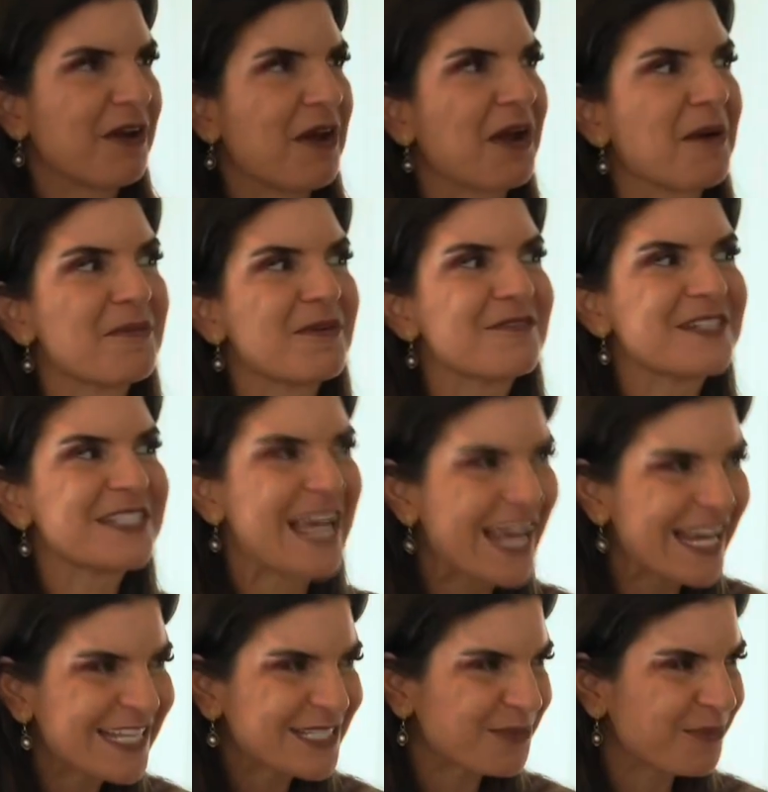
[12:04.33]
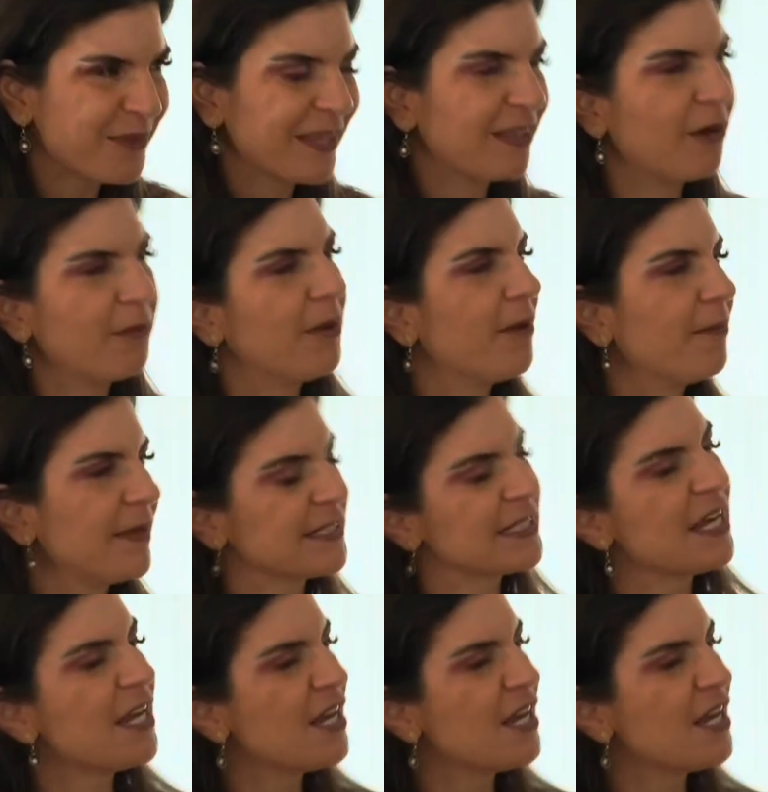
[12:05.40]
couple of days a week that are plant-based.